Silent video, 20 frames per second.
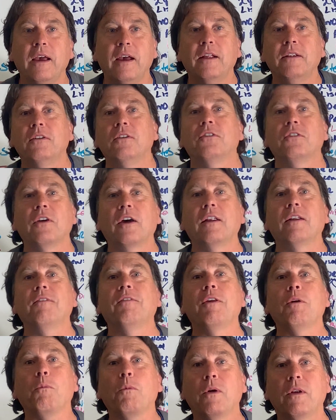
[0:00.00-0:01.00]
and decide if
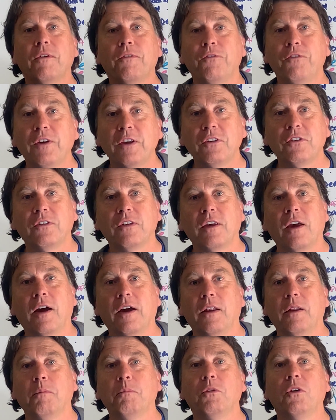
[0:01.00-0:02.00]
they want to fix the
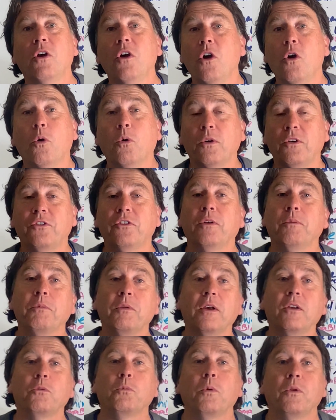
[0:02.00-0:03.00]
items, or
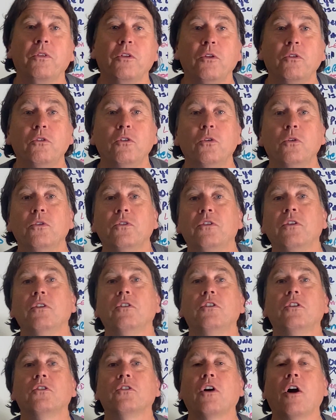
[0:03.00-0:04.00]
sometimes what they'll do is they'll
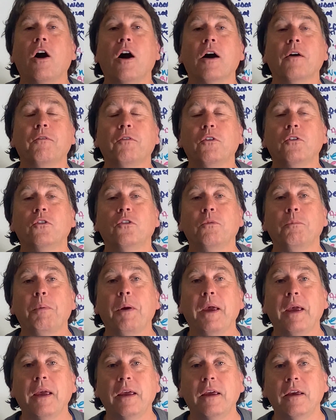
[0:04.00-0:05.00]
just offer to
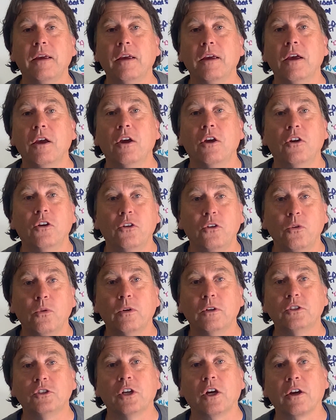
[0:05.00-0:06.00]
pay you a
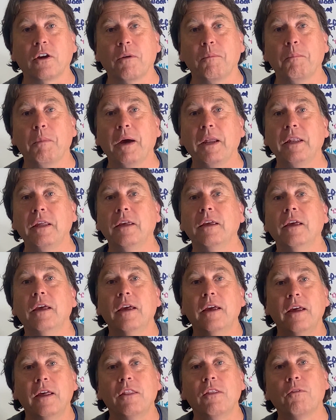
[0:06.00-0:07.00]
chunk of money
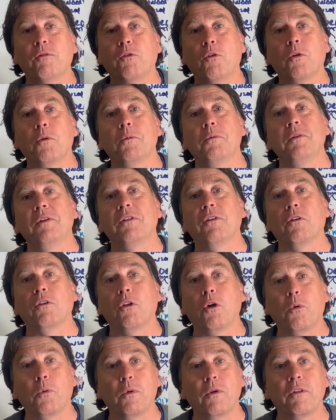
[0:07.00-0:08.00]
in the form of either
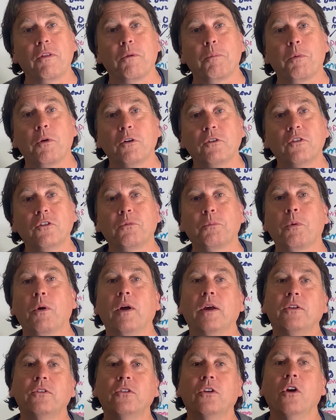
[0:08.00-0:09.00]
lowering the purchase
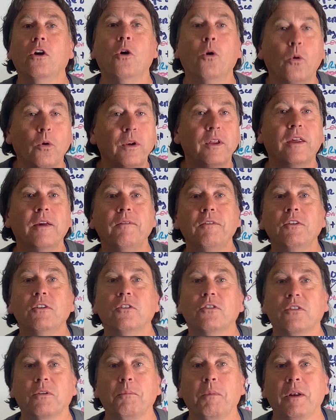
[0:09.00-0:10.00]
price or giving you
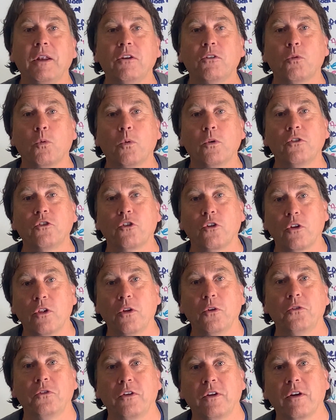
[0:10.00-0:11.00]
some money towards your
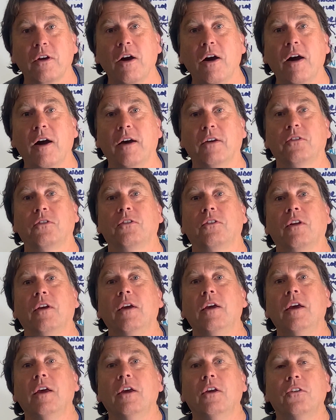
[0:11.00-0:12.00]
closing cost.
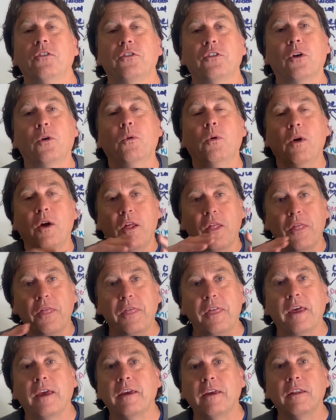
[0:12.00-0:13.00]
So
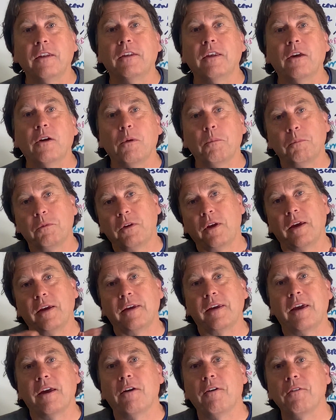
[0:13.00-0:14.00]
they can help
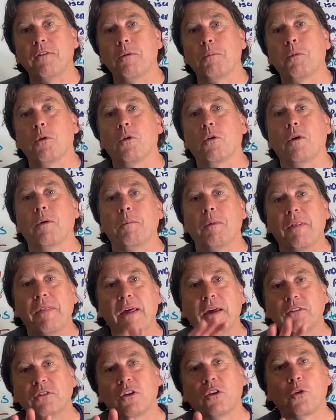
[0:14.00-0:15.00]
take care of your program, and
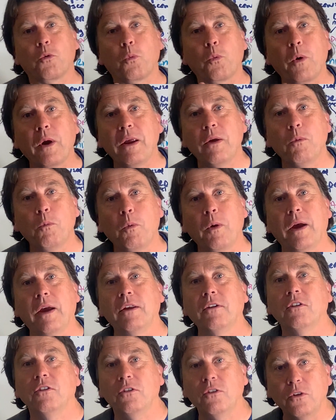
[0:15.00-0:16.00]
that's a great way
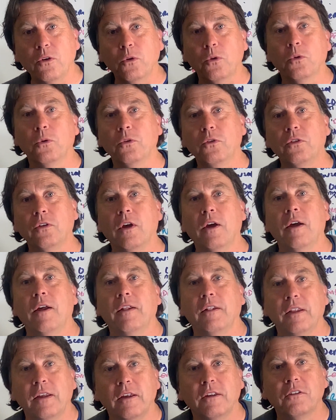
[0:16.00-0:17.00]
to use
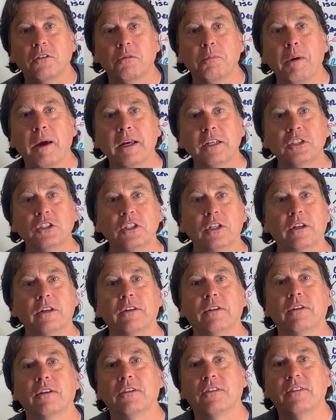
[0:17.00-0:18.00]
the inspection
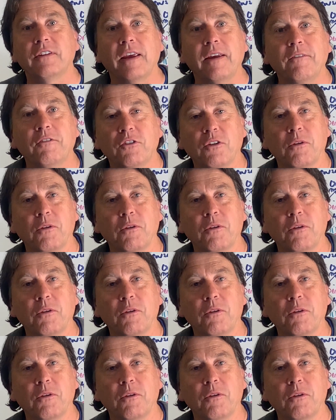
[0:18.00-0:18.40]
to save